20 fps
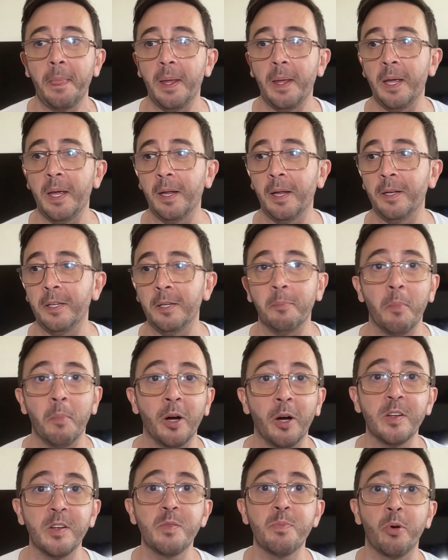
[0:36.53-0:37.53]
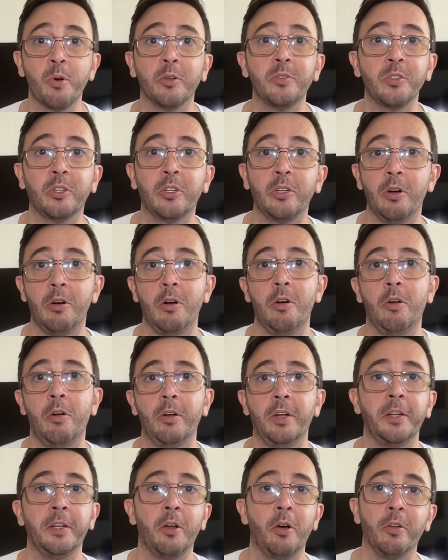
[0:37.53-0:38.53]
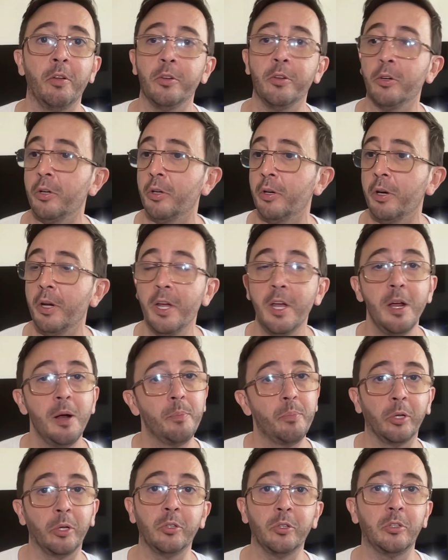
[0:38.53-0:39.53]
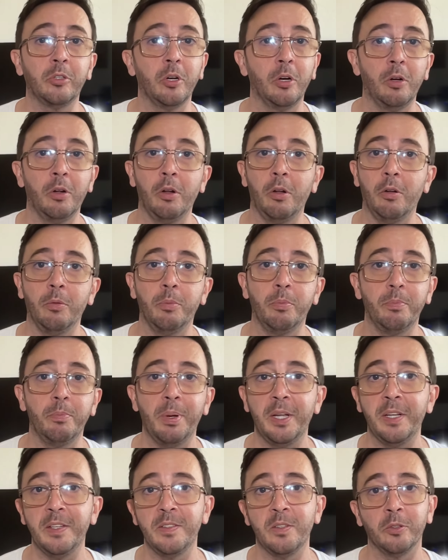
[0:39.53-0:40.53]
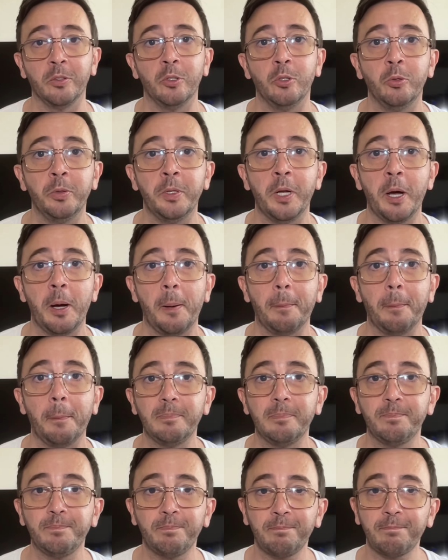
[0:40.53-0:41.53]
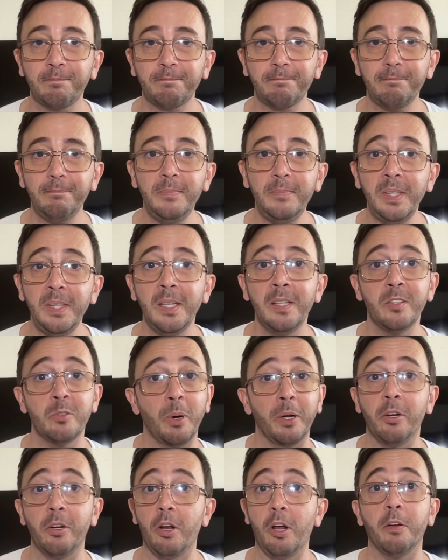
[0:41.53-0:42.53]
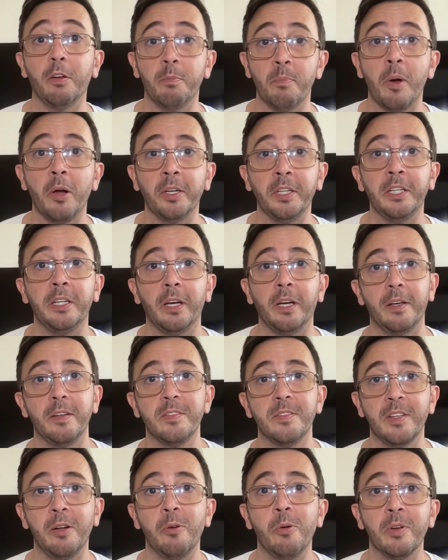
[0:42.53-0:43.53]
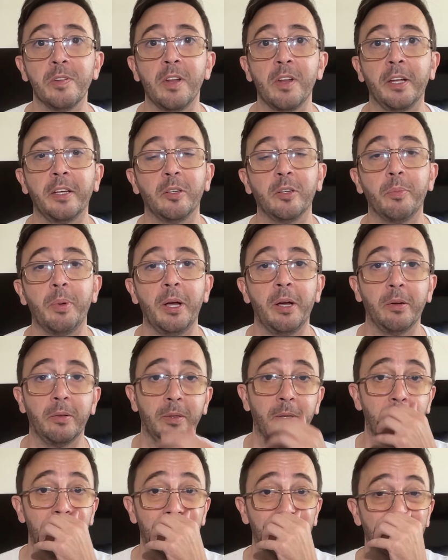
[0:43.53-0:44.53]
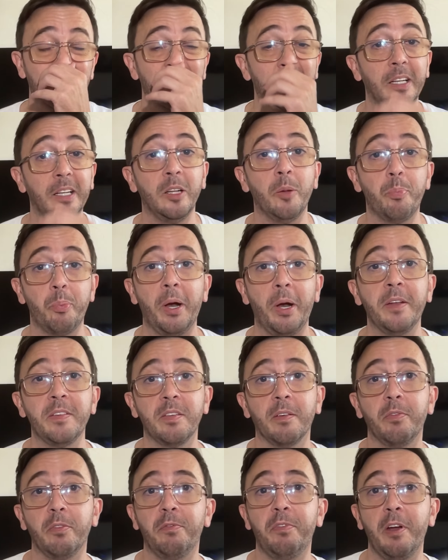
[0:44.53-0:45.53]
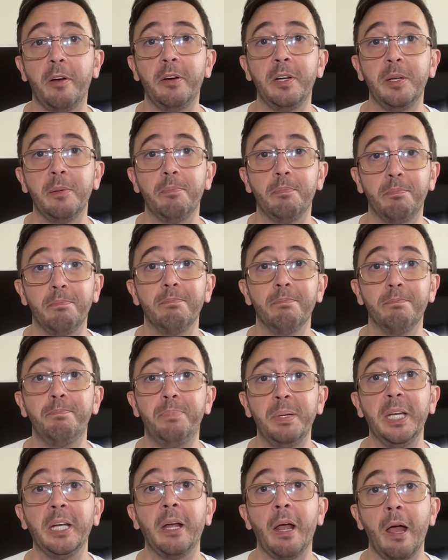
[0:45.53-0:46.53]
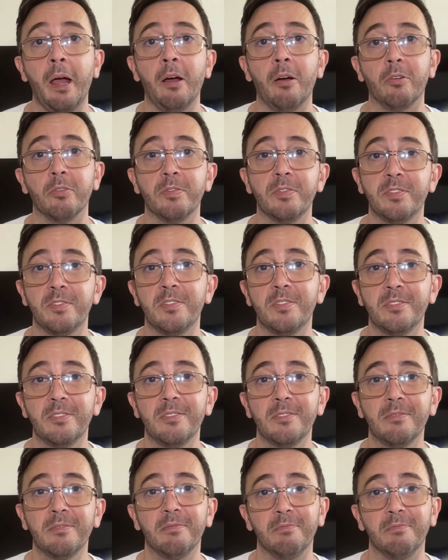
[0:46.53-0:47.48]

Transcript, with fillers: and in Mars protocol and other protocol based on Luna. It's quite a lot of money, guys. It was like about the price of a very big house.